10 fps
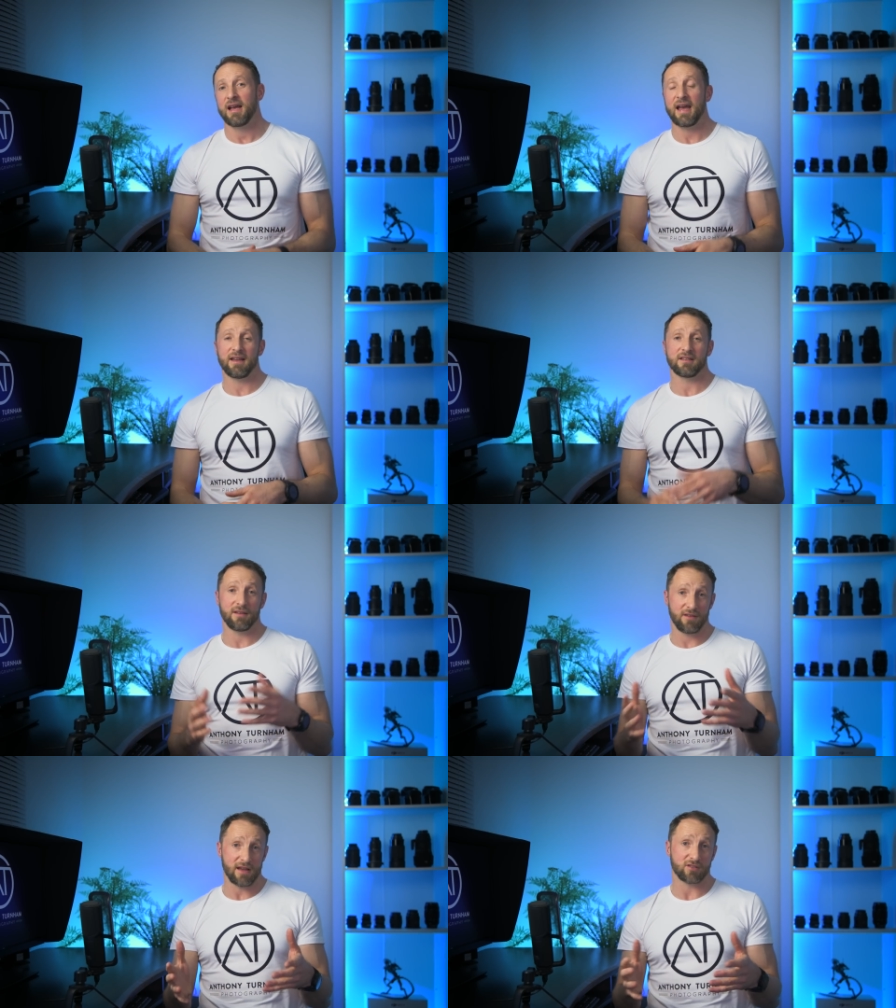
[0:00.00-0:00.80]
And
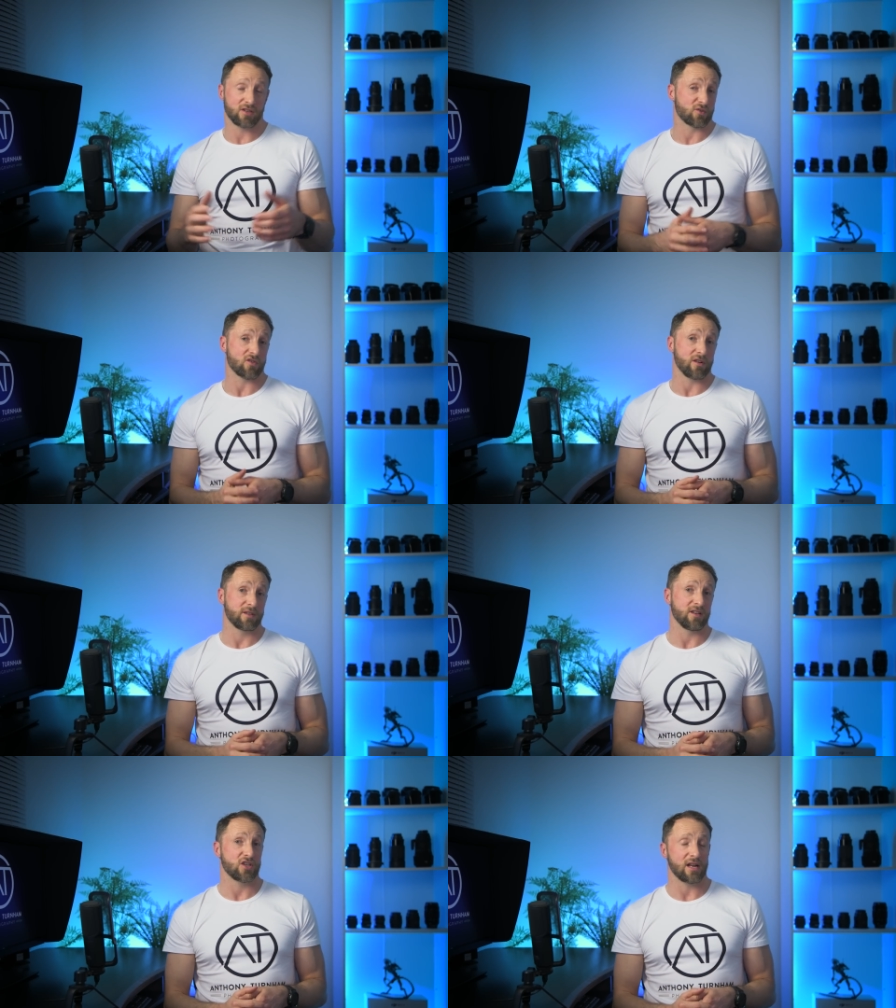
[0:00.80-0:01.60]
if you haven't subscribed
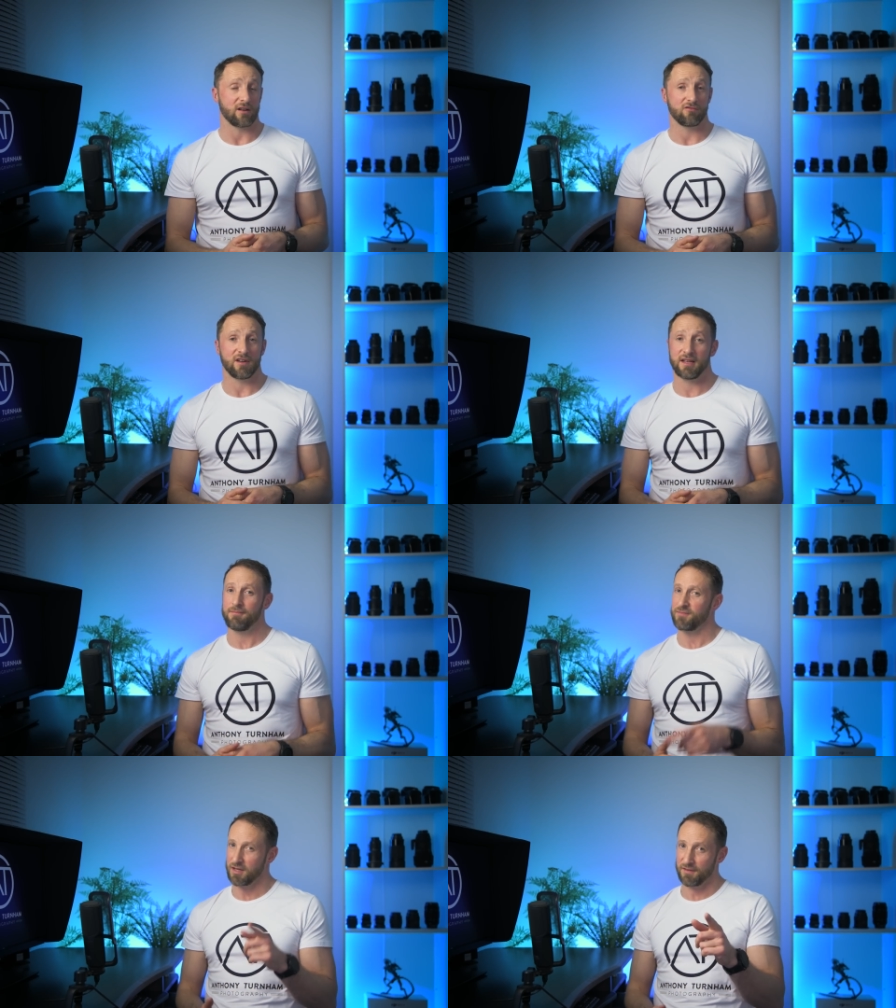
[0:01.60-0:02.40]
to the channel
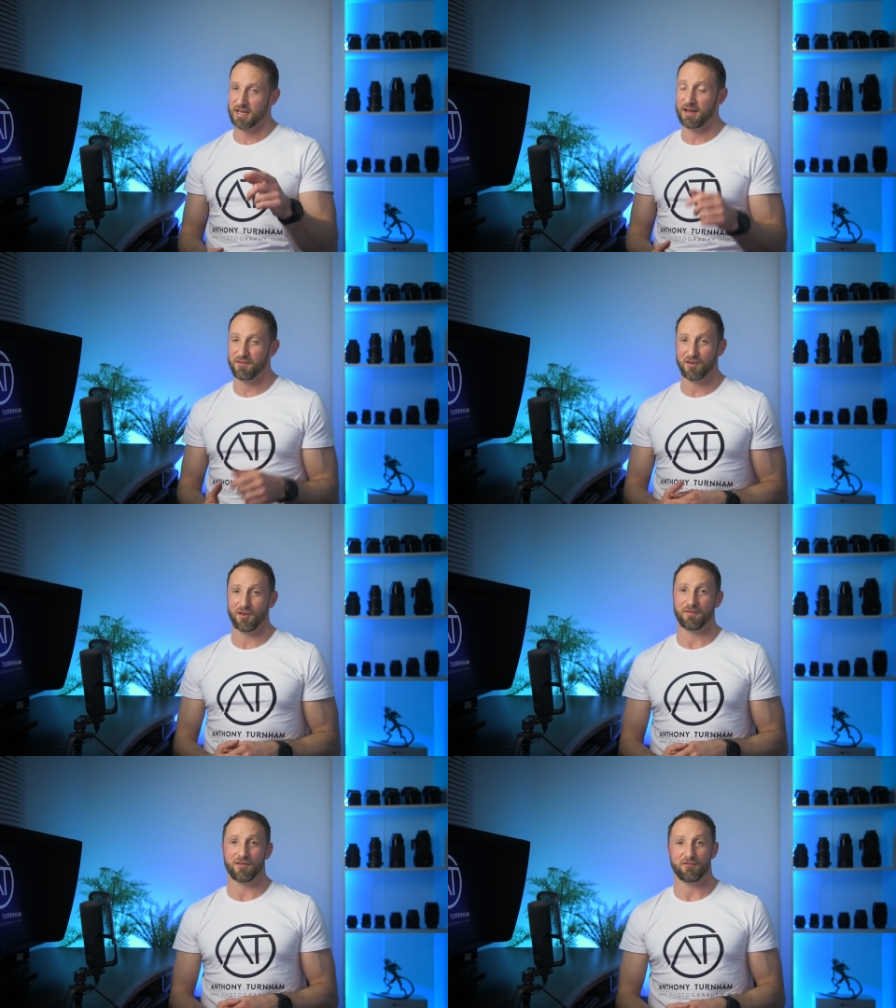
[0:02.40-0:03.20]
already, love to have you
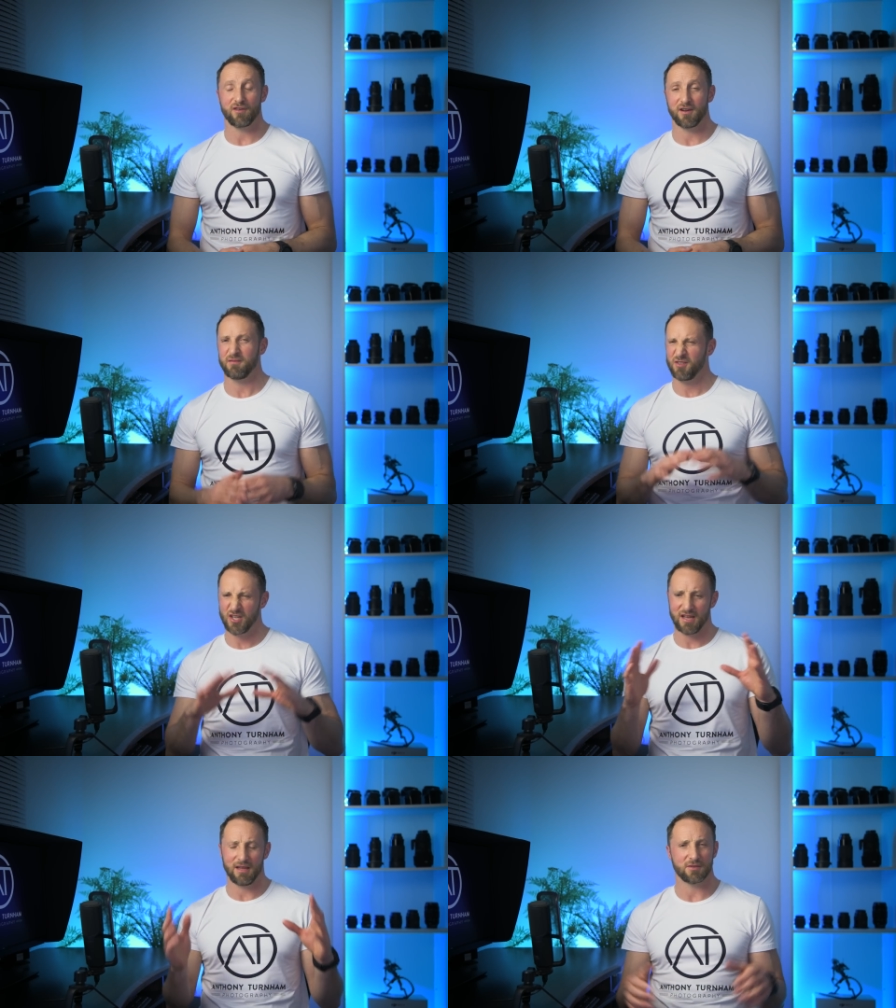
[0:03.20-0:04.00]
along for the ride.
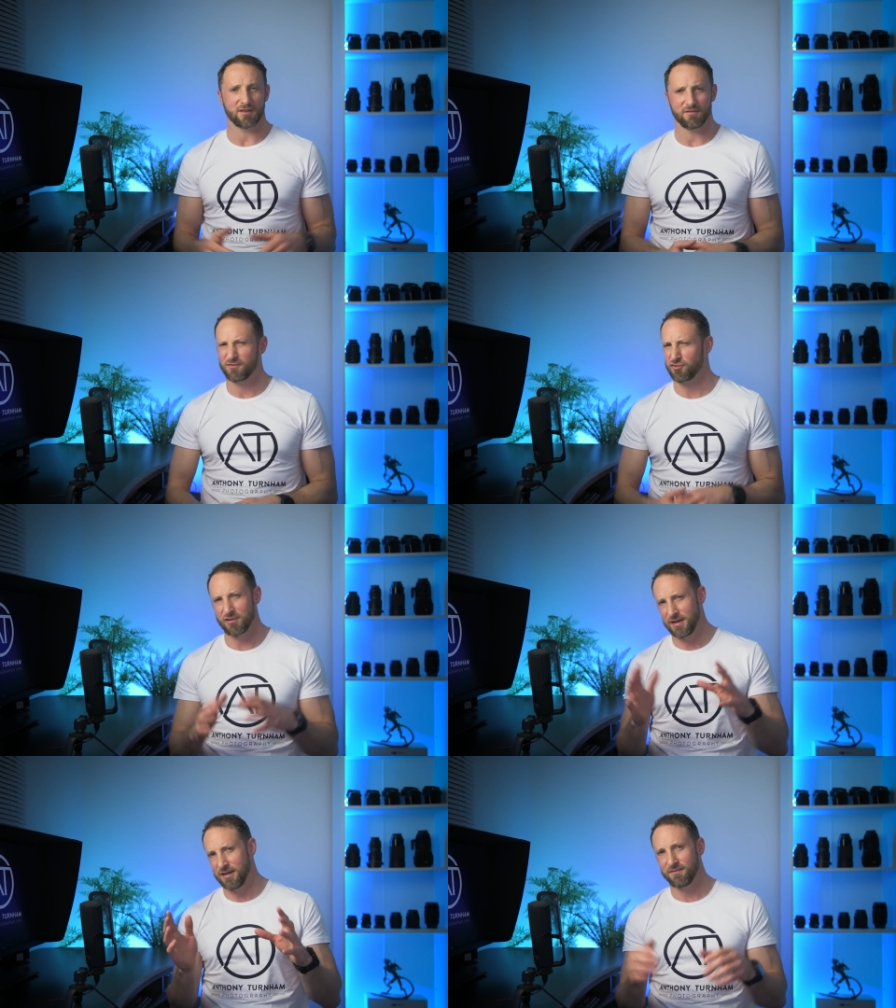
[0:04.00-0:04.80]
Share heaps of
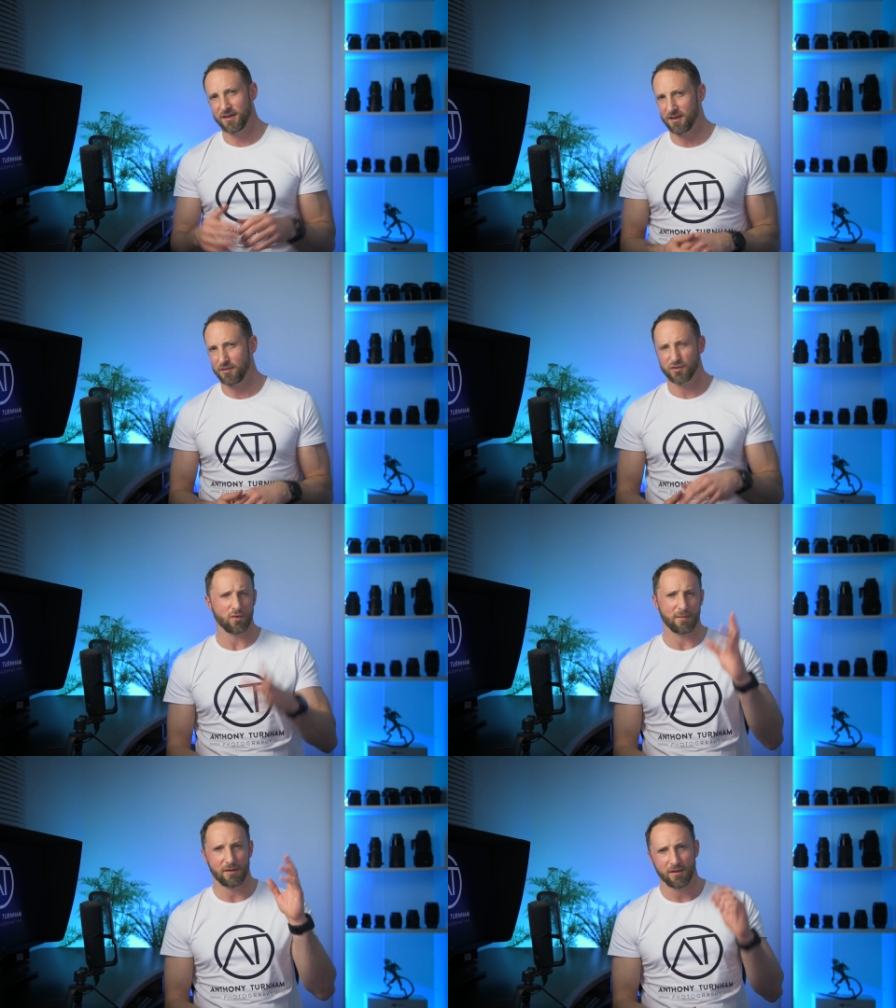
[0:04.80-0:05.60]
training videos,
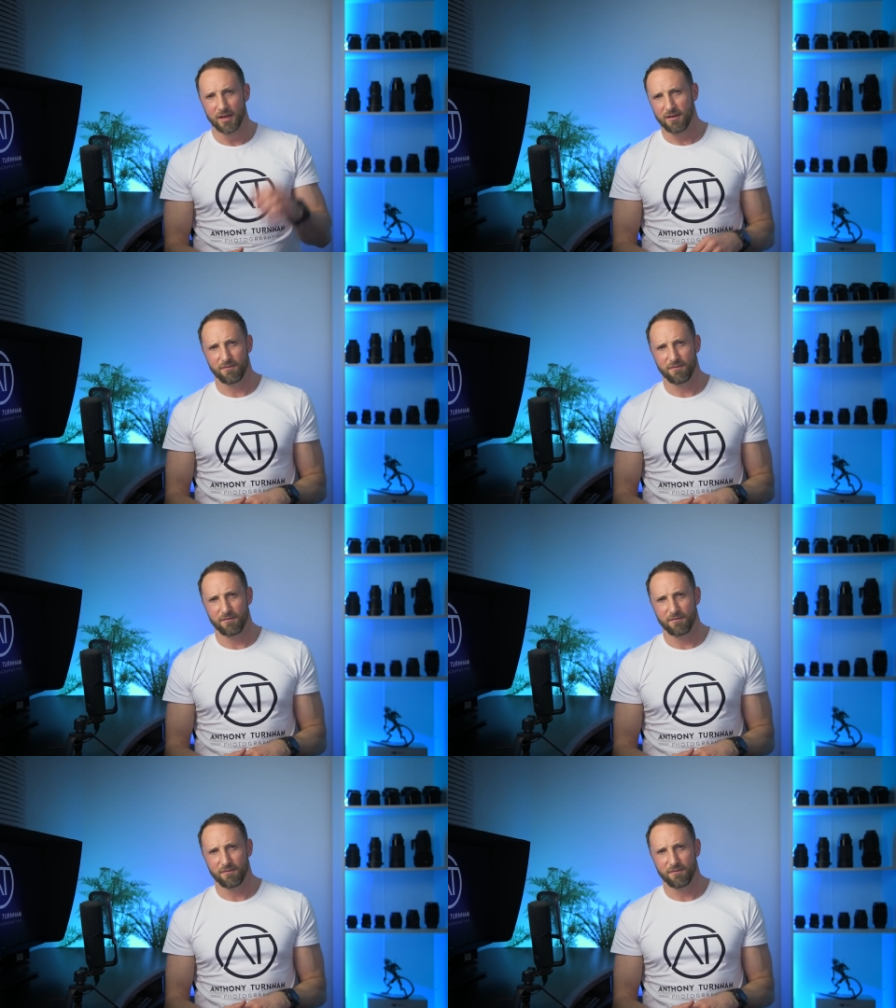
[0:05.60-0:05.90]
all about